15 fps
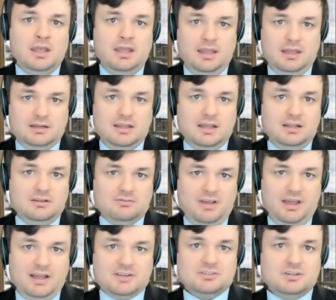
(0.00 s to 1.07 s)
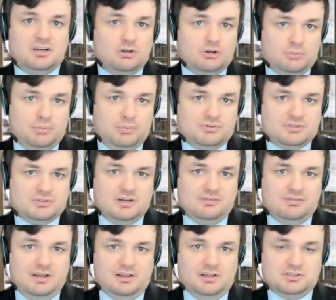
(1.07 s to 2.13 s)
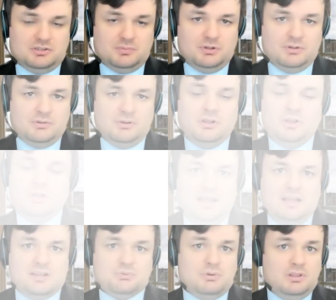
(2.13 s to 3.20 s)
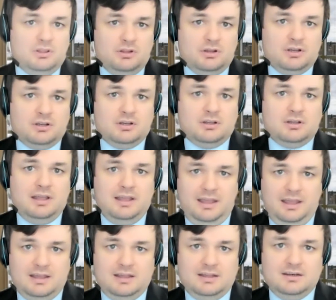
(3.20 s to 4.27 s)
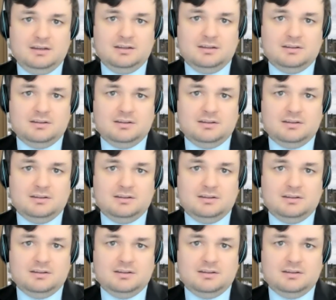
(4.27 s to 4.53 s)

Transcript: and getting vaccinated or boosted if eligible. As we look ahead,